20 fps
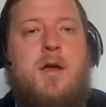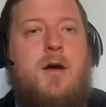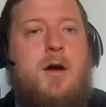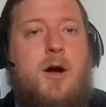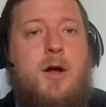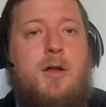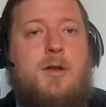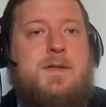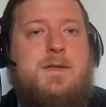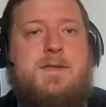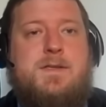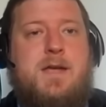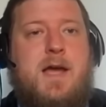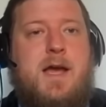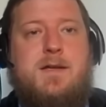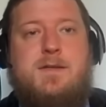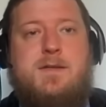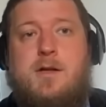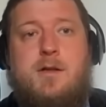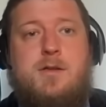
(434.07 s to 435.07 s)
All these
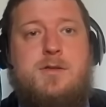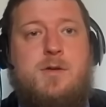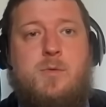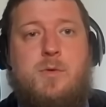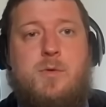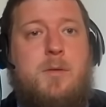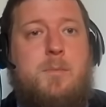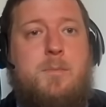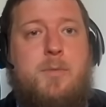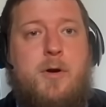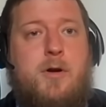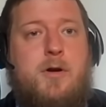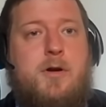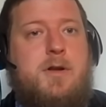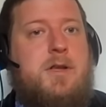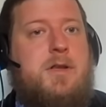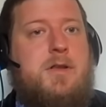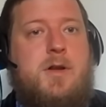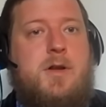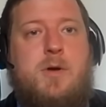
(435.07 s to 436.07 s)
tanks also will burn
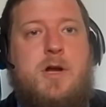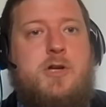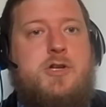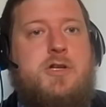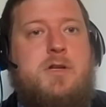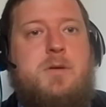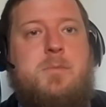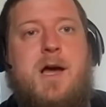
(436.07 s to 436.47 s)
in the Russian